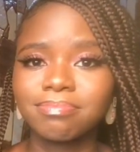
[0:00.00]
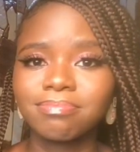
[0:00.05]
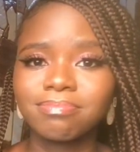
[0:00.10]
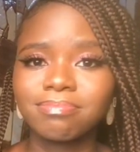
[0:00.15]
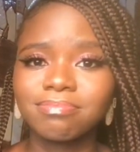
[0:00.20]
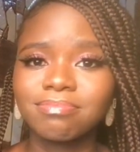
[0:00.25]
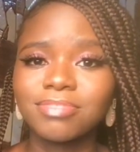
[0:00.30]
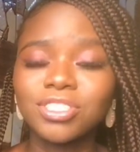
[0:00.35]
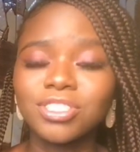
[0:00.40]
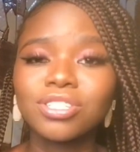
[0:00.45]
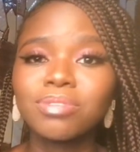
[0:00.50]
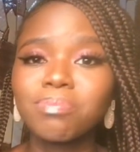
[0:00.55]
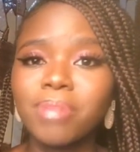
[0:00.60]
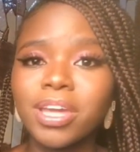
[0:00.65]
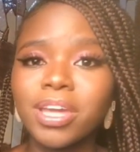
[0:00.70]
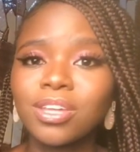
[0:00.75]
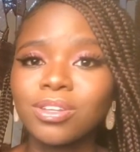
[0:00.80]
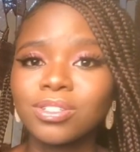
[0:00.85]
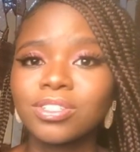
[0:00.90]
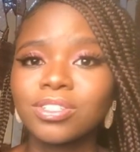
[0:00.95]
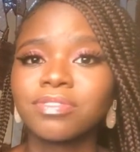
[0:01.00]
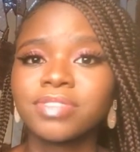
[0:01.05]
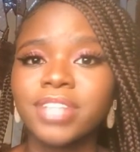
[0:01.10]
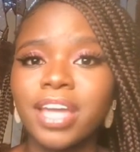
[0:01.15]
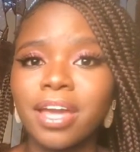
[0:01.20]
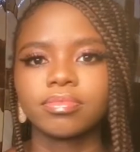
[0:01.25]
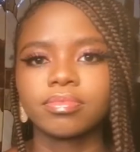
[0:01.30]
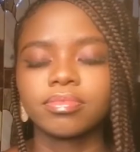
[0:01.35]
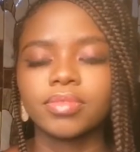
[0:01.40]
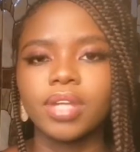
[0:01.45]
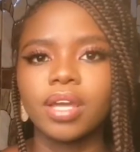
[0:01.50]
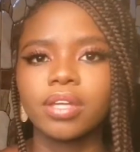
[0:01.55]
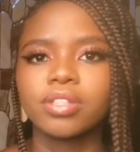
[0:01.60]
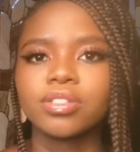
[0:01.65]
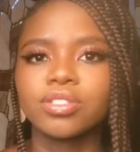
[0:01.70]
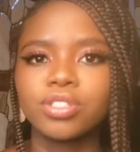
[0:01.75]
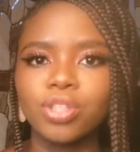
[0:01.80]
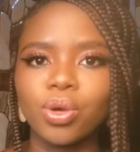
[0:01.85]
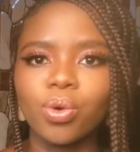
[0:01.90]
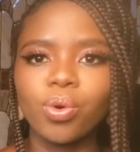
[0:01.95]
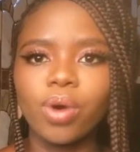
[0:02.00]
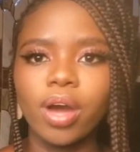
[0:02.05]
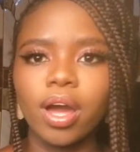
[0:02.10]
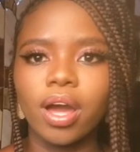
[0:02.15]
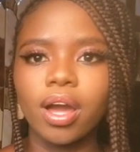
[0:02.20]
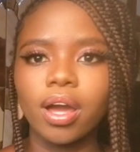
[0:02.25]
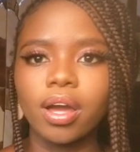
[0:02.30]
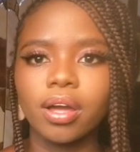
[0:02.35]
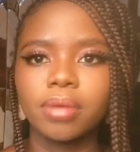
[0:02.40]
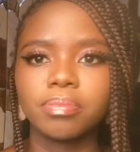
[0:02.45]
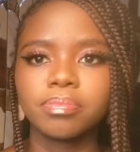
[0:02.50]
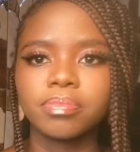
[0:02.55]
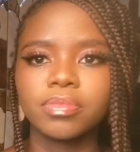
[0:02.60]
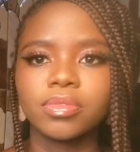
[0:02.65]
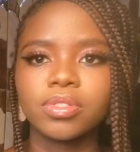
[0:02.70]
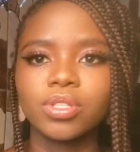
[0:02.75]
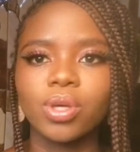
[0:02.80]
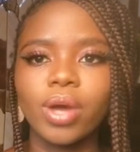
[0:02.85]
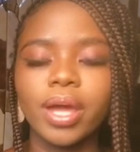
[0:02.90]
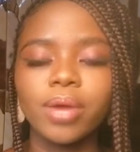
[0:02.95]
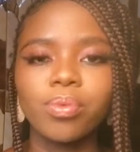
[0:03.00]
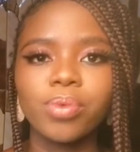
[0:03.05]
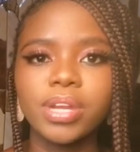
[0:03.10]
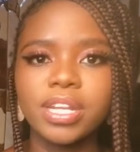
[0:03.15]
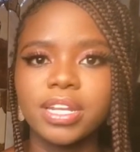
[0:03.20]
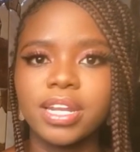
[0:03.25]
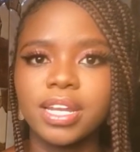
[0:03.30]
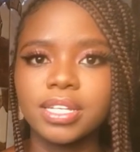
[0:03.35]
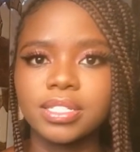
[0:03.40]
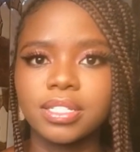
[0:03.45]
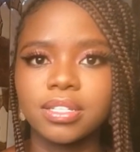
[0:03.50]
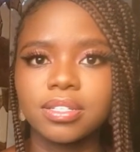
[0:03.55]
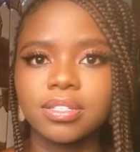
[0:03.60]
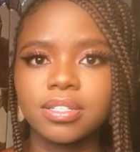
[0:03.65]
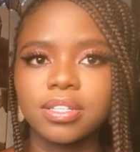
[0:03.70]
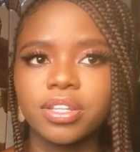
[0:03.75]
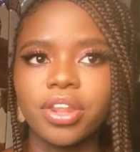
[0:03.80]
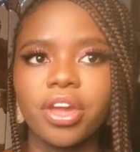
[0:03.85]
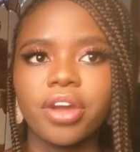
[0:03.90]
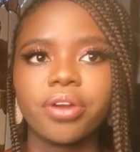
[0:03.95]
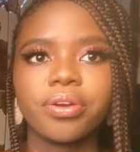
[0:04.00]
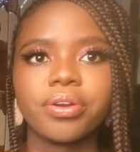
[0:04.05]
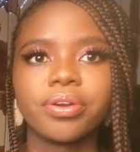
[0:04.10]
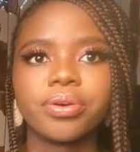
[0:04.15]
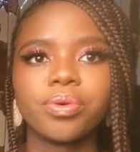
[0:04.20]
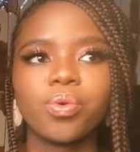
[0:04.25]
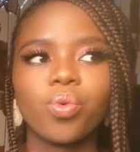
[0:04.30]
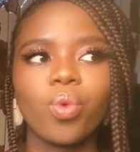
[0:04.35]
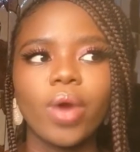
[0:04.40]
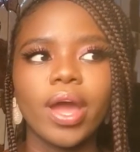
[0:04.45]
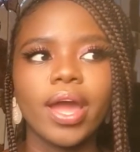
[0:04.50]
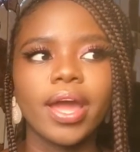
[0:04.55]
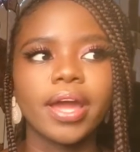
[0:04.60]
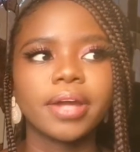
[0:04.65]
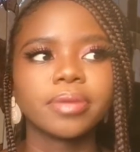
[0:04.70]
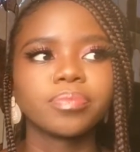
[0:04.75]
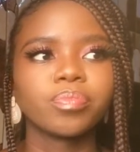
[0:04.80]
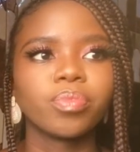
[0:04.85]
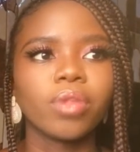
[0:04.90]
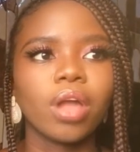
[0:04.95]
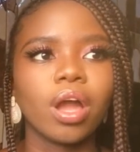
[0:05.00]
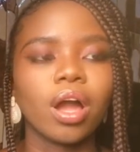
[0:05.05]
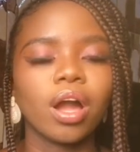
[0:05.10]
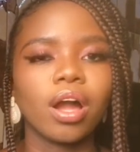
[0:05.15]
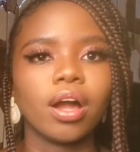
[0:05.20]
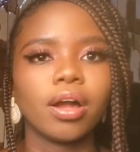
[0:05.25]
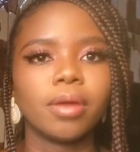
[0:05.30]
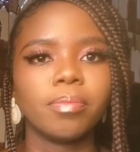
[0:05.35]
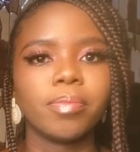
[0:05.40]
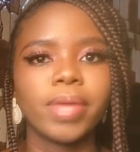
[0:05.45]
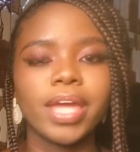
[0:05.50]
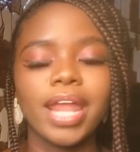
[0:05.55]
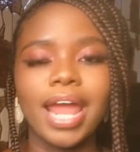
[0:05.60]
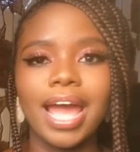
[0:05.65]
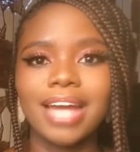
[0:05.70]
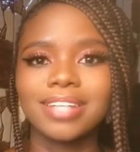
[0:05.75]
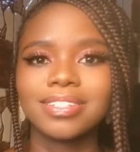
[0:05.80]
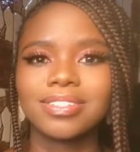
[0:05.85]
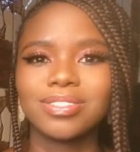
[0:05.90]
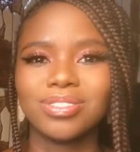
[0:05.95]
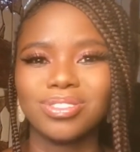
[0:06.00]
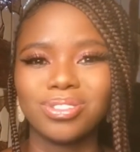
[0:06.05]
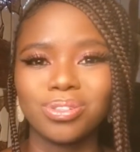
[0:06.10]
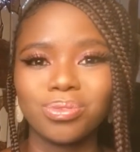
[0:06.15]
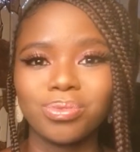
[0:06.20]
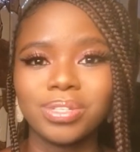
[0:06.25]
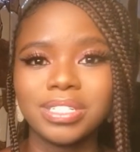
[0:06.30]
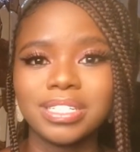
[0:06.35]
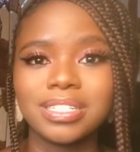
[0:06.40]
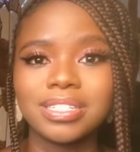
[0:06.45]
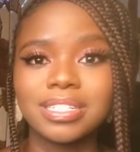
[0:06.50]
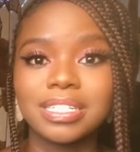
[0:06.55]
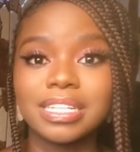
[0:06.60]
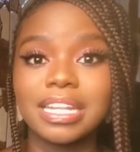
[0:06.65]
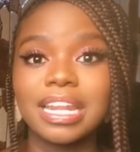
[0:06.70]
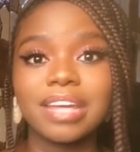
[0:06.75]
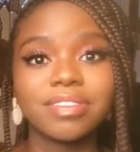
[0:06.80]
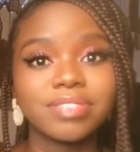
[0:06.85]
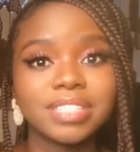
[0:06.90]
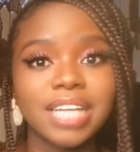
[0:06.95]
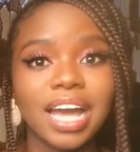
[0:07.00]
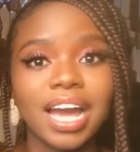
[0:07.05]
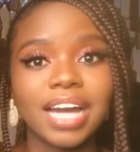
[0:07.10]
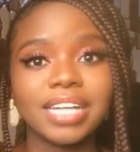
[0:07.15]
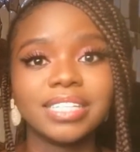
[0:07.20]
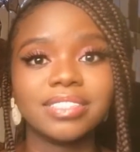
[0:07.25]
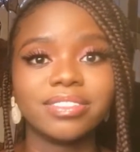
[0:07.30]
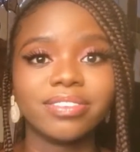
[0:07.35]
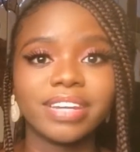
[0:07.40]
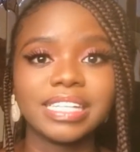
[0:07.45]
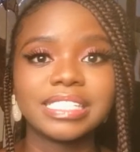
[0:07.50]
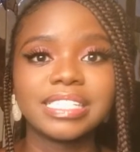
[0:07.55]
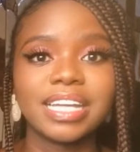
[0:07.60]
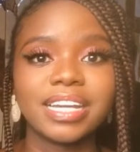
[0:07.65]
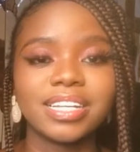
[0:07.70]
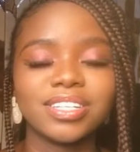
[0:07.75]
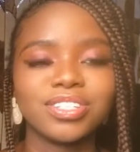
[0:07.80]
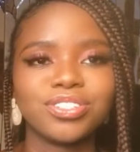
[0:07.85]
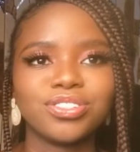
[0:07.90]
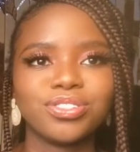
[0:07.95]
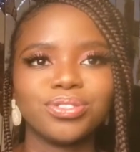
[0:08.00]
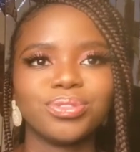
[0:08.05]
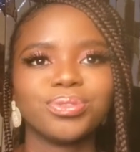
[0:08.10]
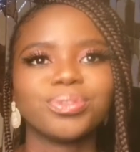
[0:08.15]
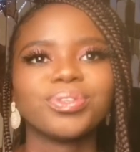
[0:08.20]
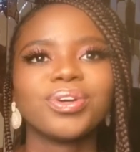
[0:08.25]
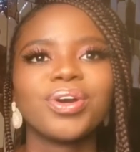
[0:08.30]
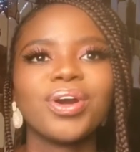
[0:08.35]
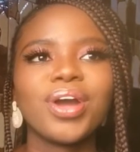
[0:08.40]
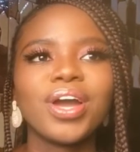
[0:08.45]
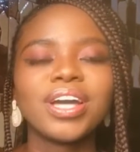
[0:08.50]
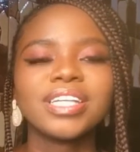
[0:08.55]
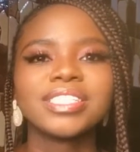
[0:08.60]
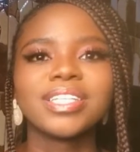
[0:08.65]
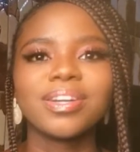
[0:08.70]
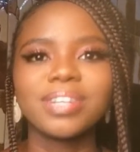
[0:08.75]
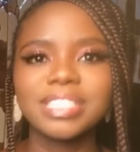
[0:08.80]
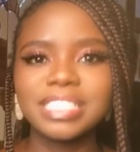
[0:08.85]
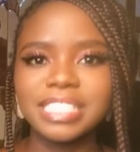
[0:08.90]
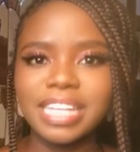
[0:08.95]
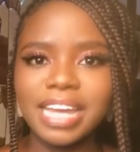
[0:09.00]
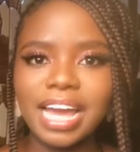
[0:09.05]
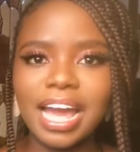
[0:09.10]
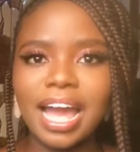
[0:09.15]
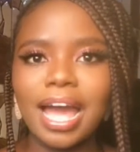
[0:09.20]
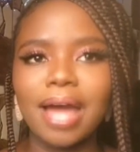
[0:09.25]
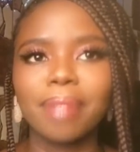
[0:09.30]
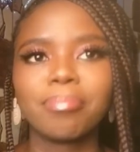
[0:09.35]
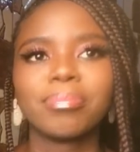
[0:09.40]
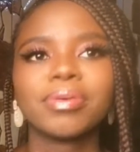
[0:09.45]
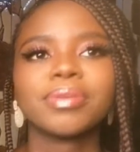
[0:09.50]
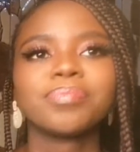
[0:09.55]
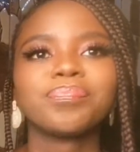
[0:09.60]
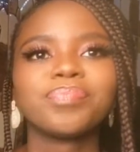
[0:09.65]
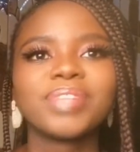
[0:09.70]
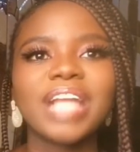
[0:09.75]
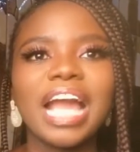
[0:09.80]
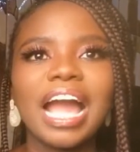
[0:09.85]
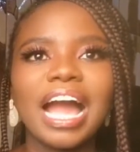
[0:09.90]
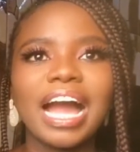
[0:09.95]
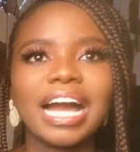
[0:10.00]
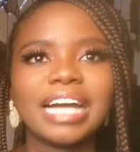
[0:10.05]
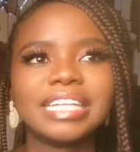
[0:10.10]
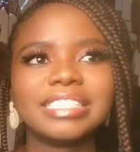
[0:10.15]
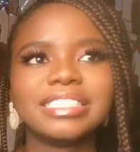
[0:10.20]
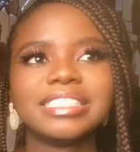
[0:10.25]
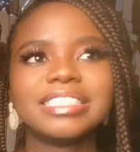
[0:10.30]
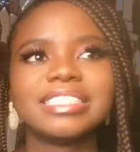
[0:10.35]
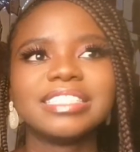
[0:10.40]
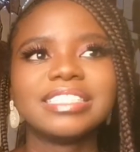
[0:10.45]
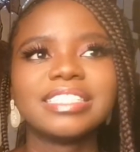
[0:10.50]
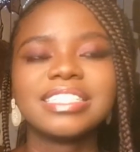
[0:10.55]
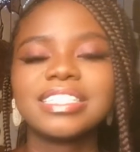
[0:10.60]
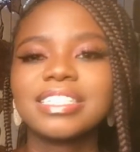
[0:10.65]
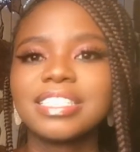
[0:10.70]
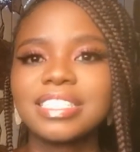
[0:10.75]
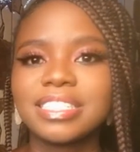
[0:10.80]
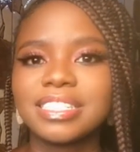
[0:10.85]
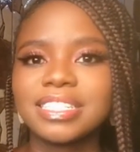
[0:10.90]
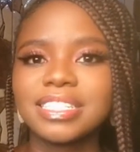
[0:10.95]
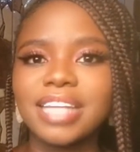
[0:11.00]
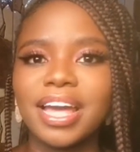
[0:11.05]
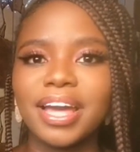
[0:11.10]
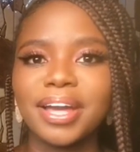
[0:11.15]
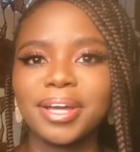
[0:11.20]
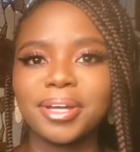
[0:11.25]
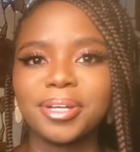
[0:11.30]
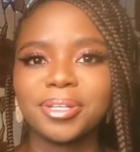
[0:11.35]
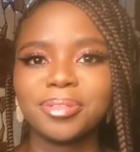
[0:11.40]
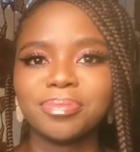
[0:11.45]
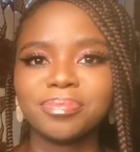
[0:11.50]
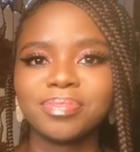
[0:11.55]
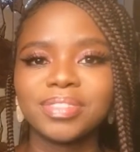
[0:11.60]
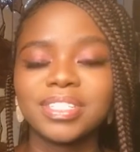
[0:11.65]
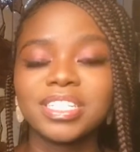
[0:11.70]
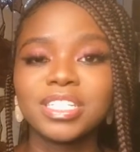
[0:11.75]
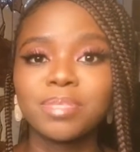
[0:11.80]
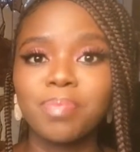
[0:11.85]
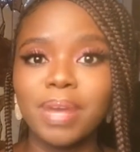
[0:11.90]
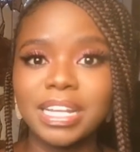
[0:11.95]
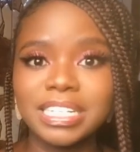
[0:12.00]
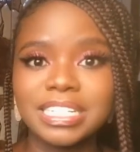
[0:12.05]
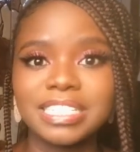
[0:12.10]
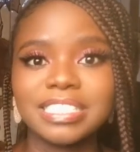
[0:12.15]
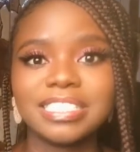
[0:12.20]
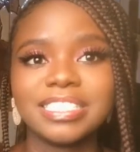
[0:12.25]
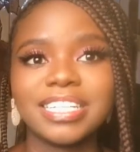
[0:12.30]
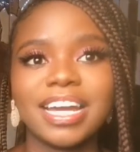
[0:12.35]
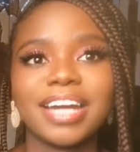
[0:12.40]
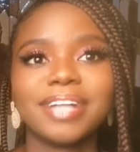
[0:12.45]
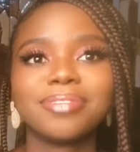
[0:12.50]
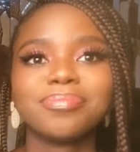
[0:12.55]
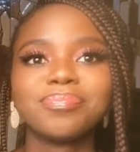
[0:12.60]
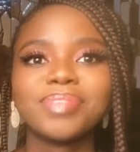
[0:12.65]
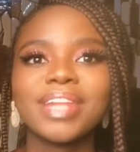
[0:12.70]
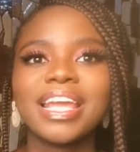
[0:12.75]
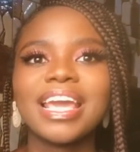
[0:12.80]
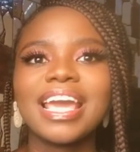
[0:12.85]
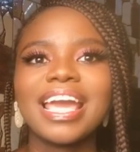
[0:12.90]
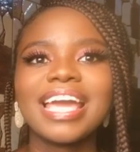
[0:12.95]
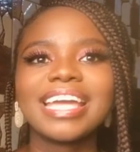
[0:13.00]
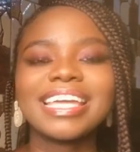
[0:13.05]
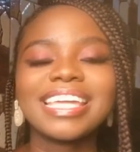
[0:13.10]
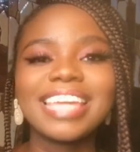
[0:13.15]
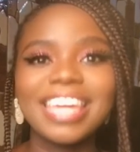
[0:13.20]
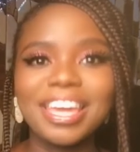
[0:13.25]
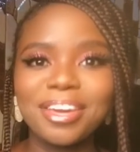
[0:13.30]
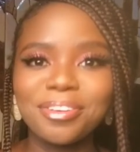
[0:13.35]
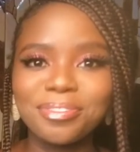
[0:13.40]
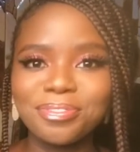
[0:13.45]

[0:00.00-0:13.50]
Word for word: you should make use of them so um, so i witnessed a scenario where um, it has to do with this left hand right hand issue so i was in a cab and this um, this passenger gave